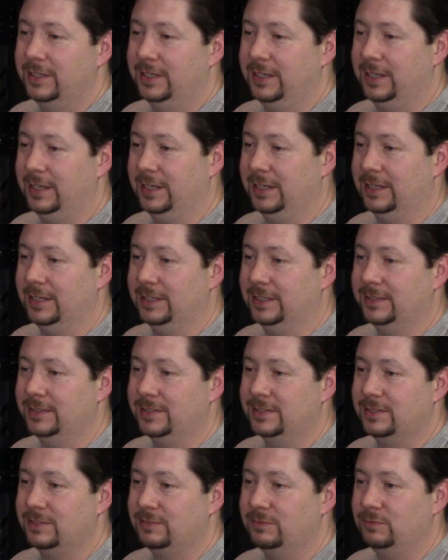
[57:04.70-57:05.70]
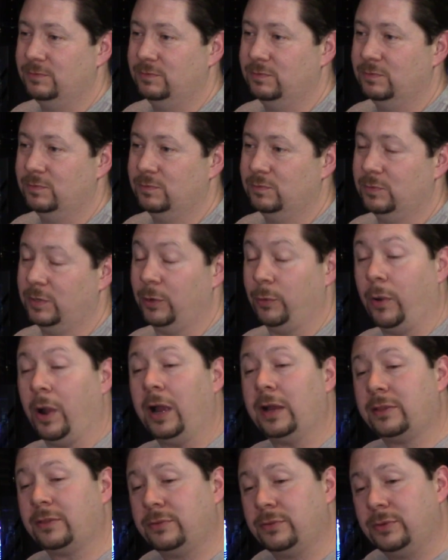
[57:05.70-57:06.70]
And we
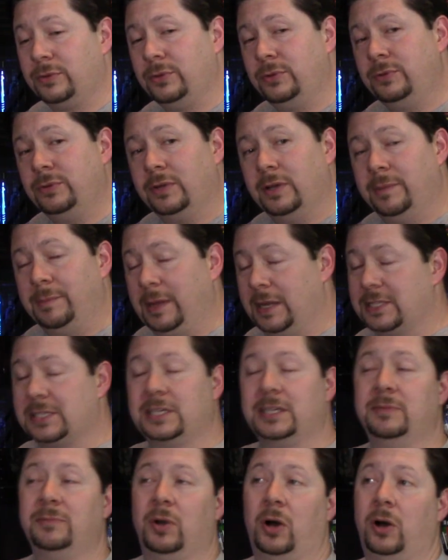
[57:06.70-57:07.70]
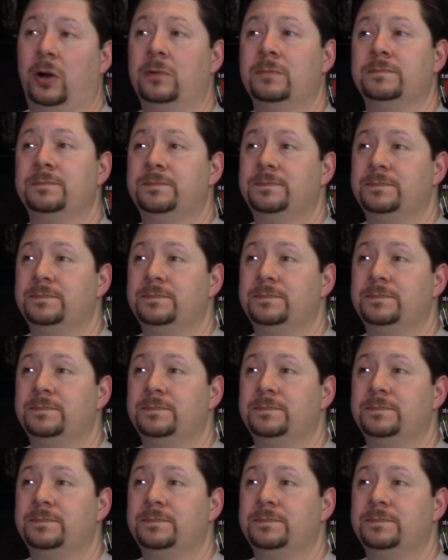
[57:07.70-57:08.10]
walked through a Mexican mall,